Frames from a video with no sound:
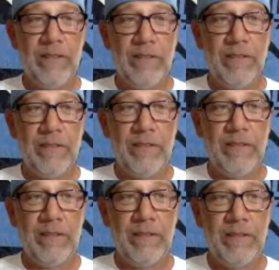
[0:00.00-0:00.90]

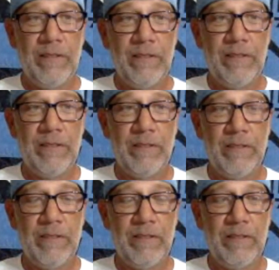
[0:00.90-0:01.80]

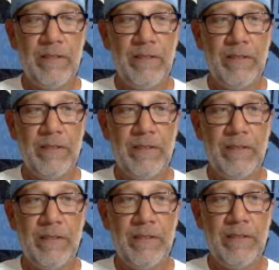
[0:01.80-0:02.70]

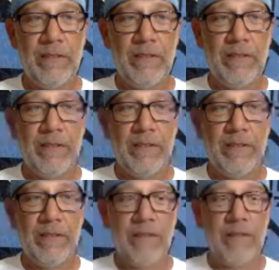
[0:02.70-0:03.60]

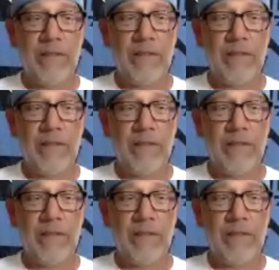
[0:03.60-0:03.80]
(not speaking)